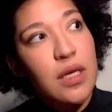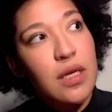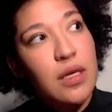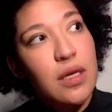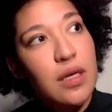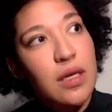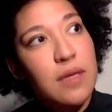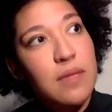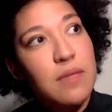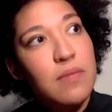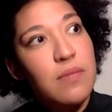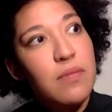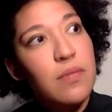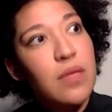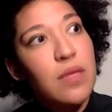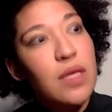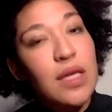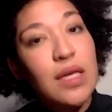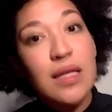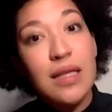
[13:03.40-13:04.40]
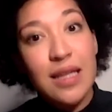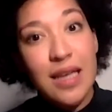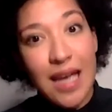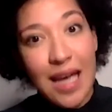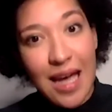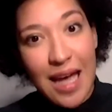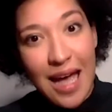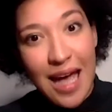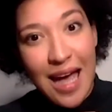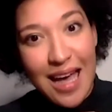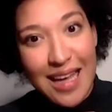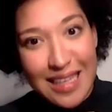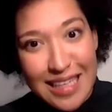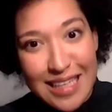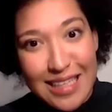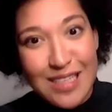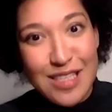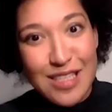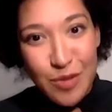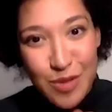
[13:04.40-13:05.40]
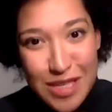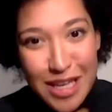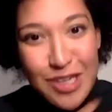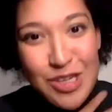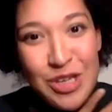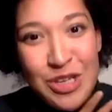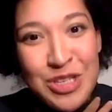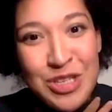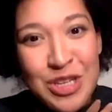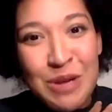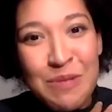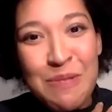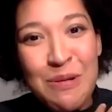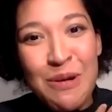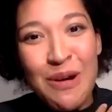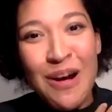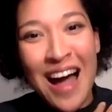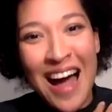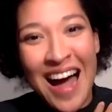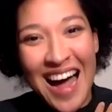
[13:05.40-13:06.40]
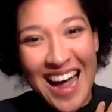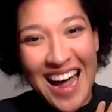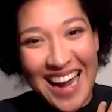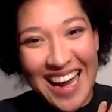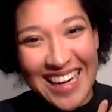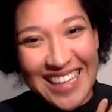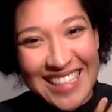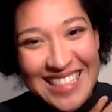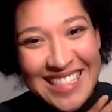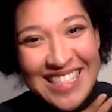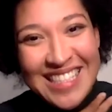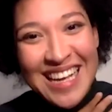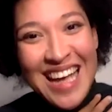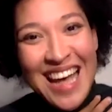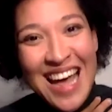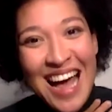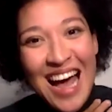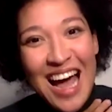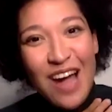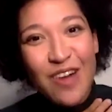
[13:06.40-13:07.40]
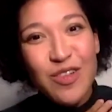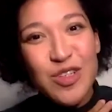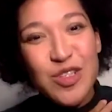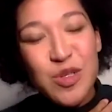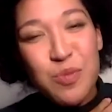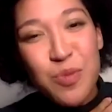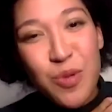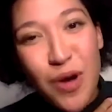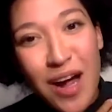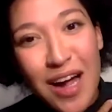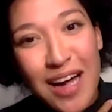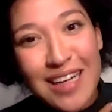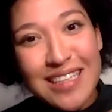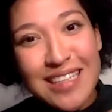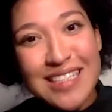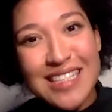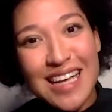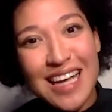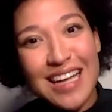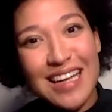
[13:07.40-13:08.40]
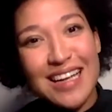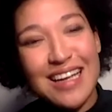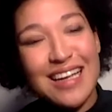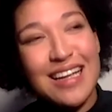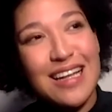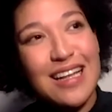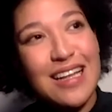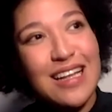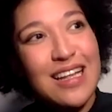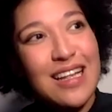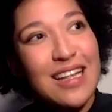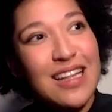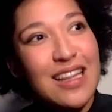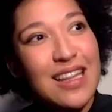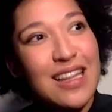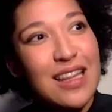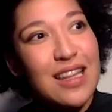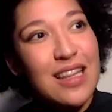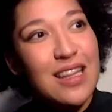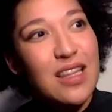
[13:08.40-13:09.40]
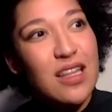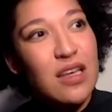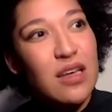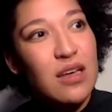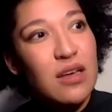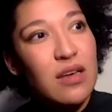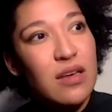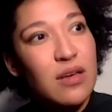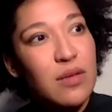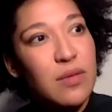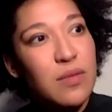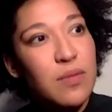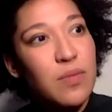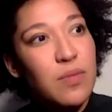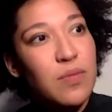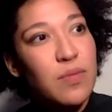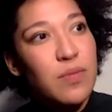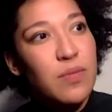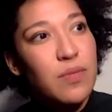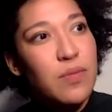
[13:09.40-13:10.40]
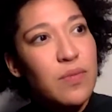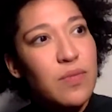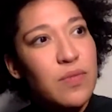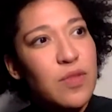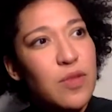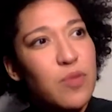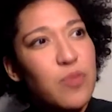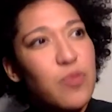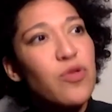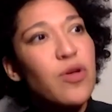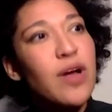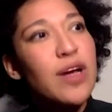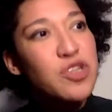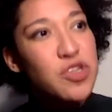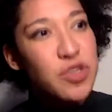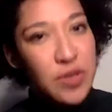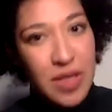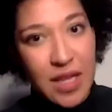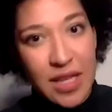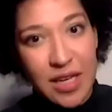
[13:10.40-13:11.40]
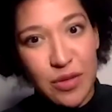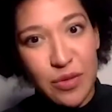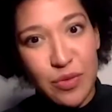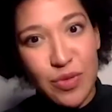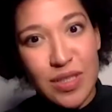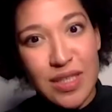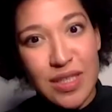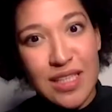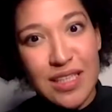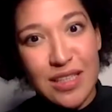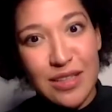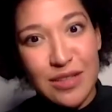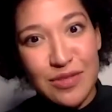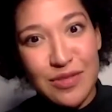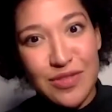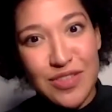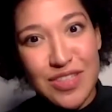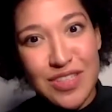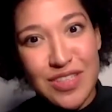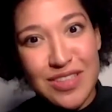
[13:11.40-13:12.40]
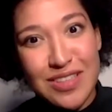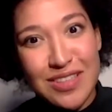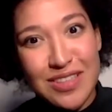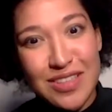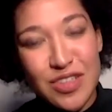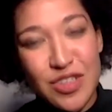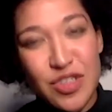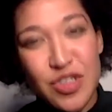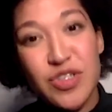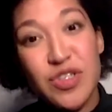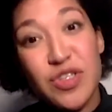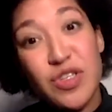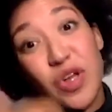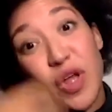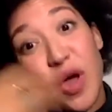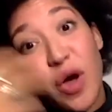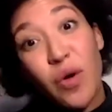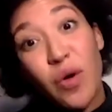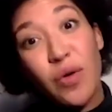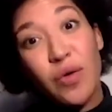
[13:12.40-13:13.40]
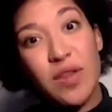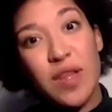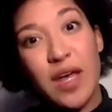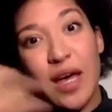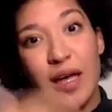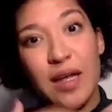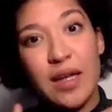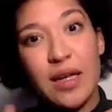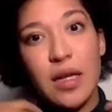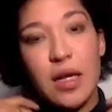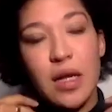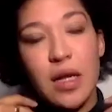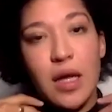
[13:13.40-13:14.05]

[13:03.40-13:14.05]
immediately at ease. I was actually surprised. I was surprised at the the pressure that it relieved to just know that